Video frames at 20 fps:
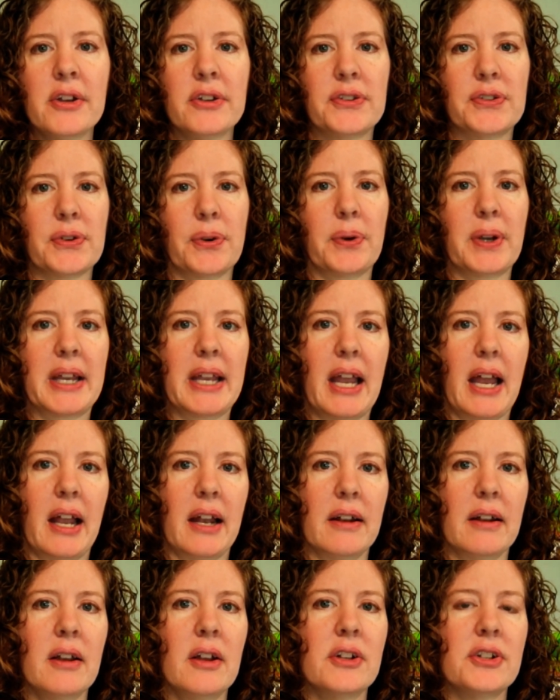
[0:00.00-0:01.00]
So
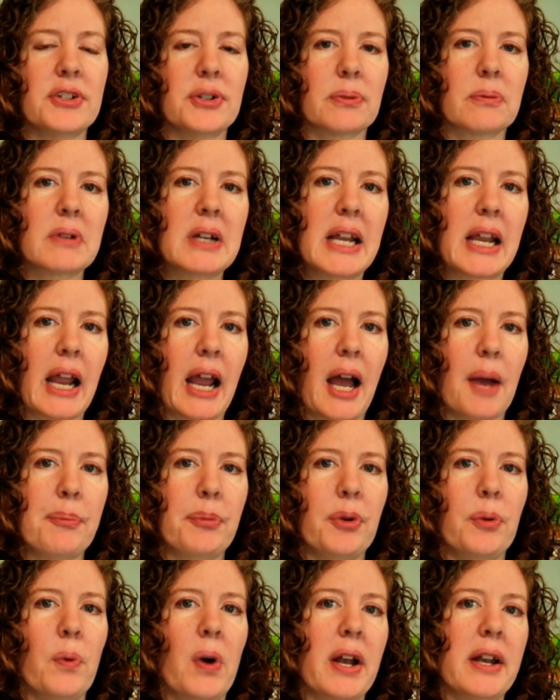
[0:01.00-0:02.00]
again, to
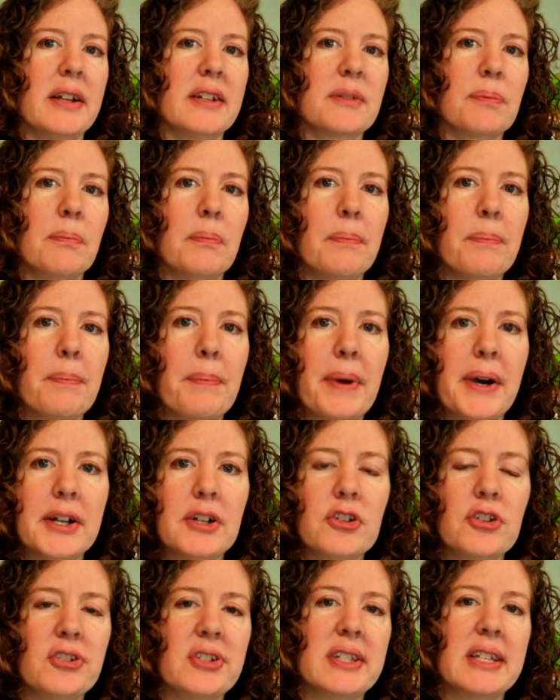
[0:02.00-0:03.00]
recap, we want as
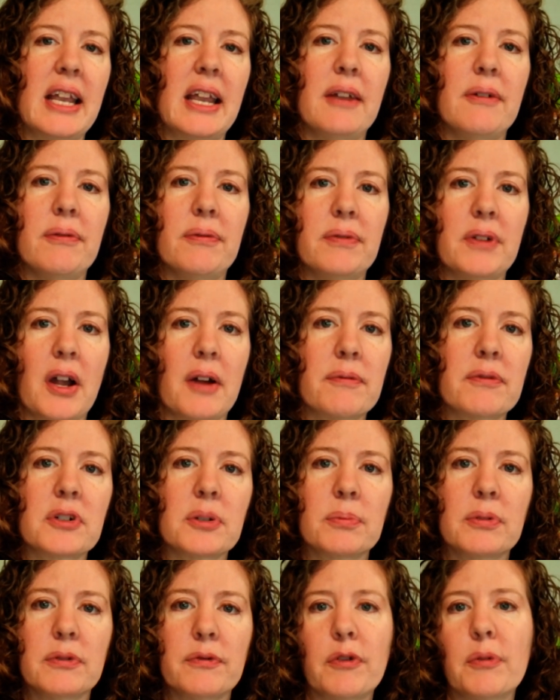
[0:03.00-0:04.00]
much safe,
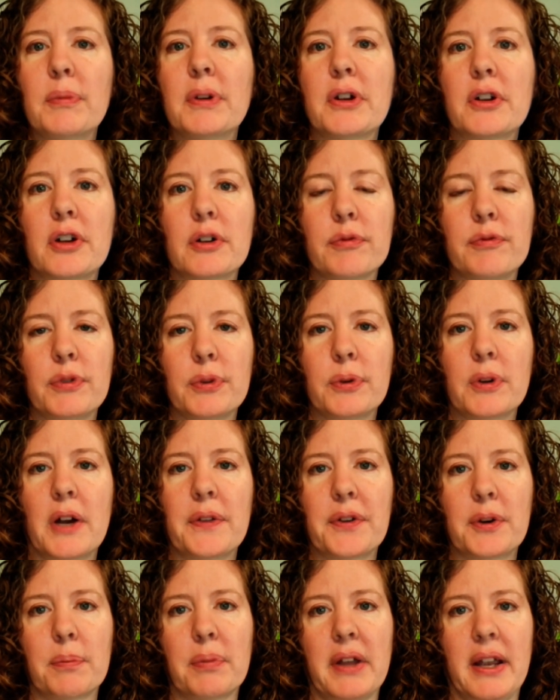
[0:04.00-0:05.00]
comfortable, familiar food
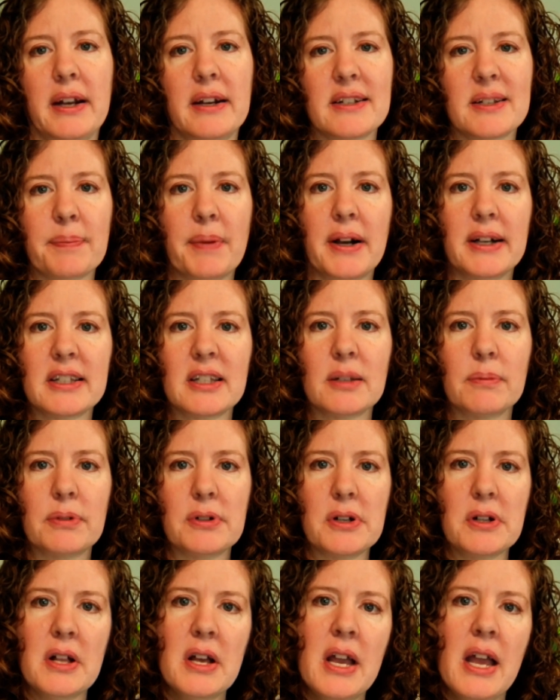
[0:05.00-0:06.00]
on their plate as
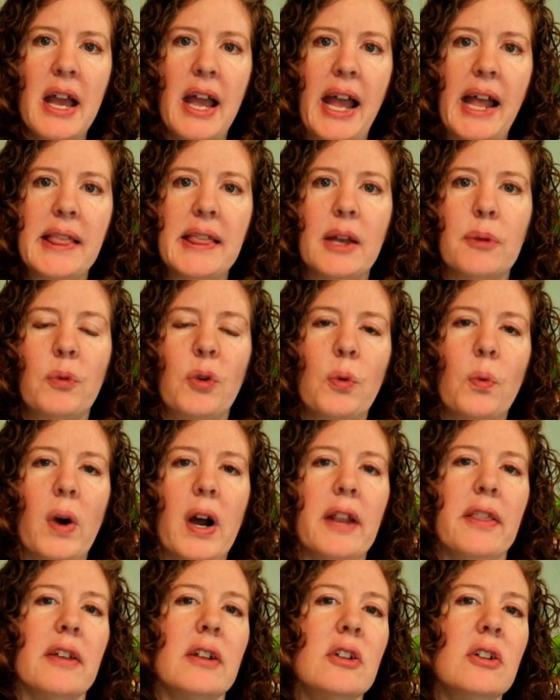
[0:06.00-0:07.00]
possible. And then we
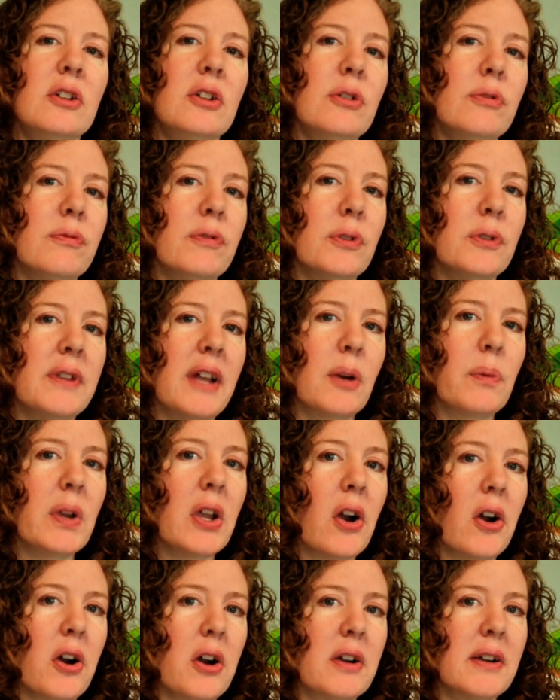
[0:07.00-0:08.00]
want the new food that
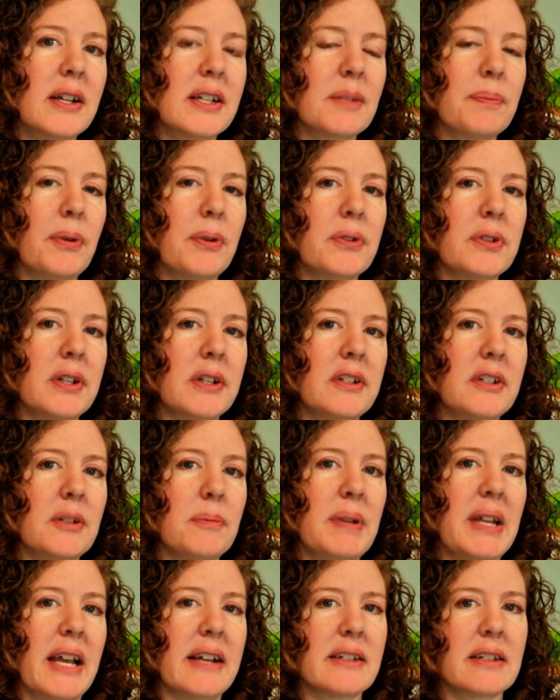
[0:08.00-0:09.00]
we are exposing
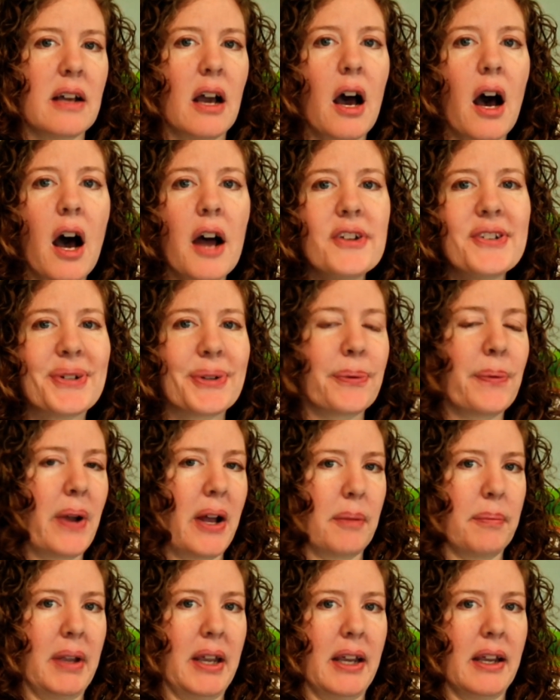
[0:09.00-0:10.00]
to be as
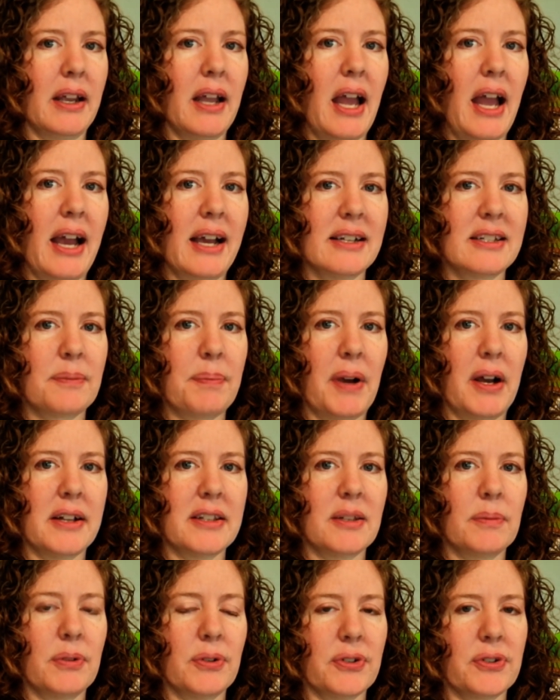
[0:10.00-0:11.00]
underwhelming as
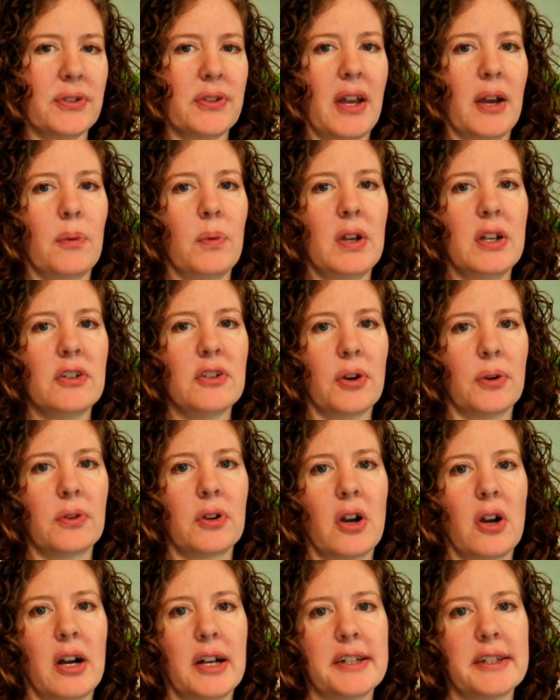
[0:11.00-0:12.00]
possible so that we
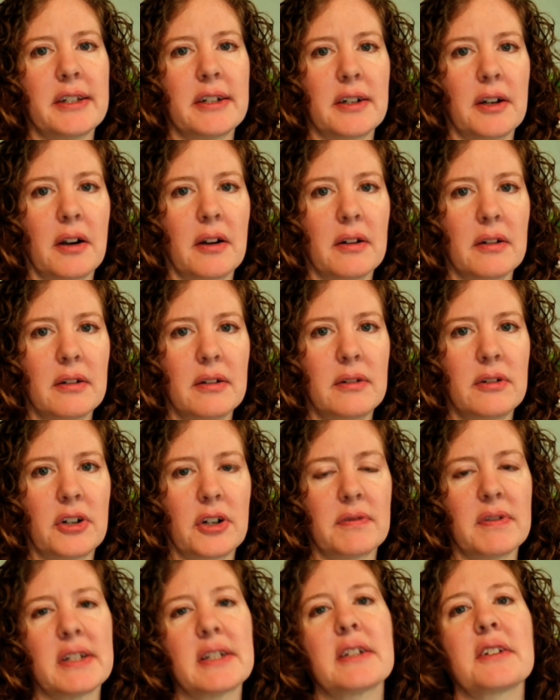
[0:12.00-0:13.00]
don't cause their
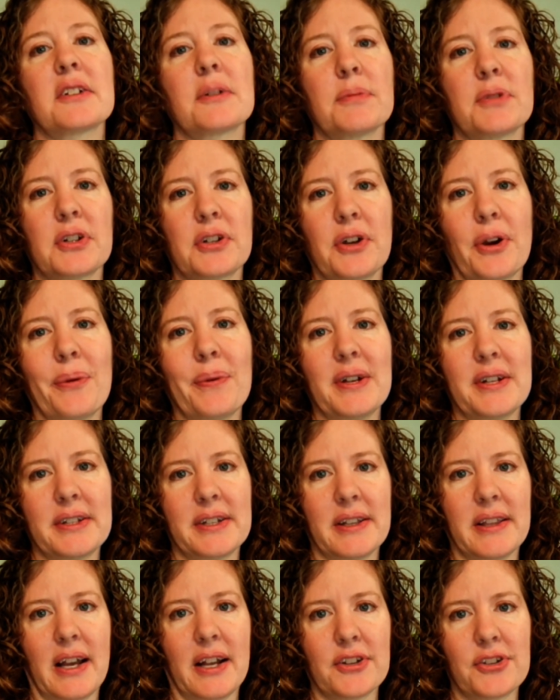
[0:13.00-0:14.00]
nervous system to go
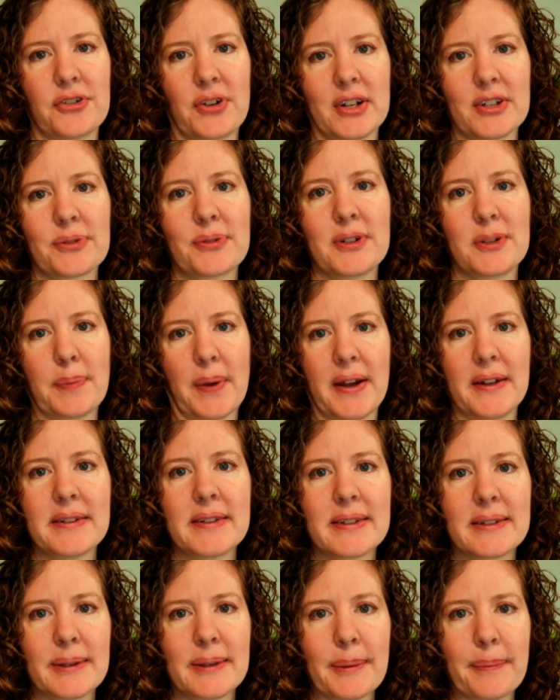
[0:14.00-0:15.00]
into that stress
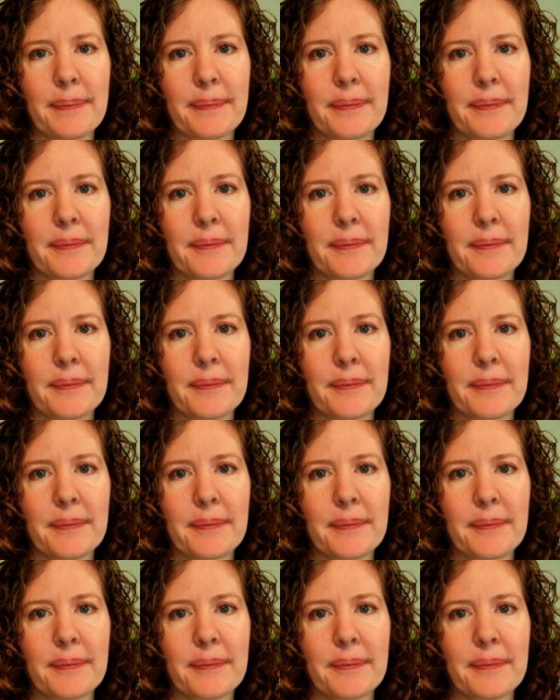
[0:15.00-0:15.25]
response.